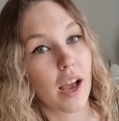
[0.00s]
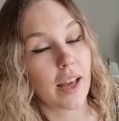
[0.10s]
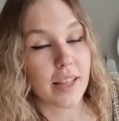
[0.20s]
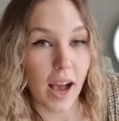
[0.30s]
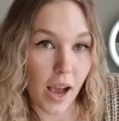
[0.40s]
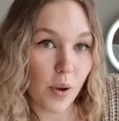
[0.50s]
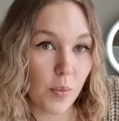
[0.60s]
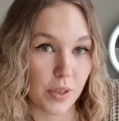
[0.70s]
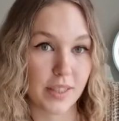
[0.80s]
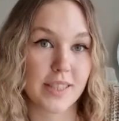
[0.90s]
and I
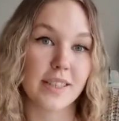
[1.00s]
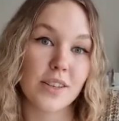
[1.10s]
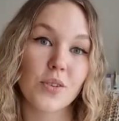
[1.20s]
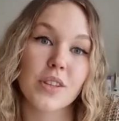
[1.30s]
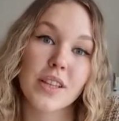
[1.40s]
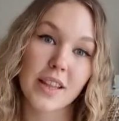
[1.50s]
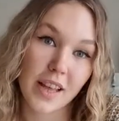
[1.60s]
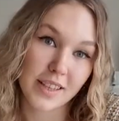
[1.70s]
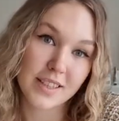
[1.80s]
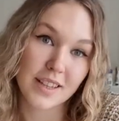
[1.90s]
will see you in the
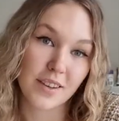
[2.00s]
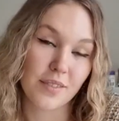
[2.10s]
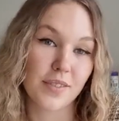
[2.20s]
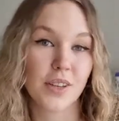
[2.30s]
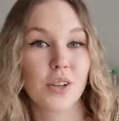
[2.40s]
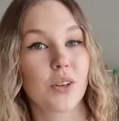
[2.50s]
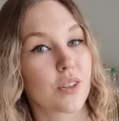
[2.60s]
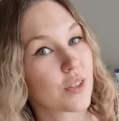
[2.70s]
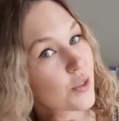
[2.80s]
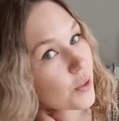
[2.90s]
next video
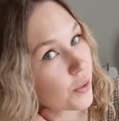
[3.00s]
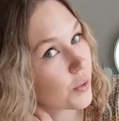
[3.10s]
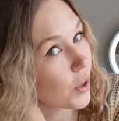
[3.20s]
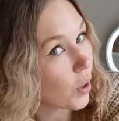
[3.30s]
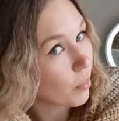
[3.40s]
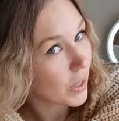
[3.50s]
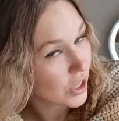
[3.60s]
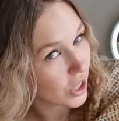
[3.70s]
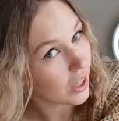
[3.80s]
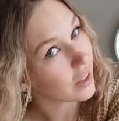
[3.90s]
soon on my
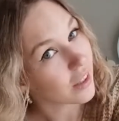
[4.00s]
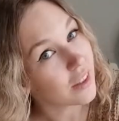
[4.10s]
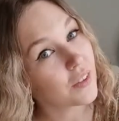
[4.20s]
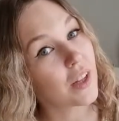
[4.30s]
channel.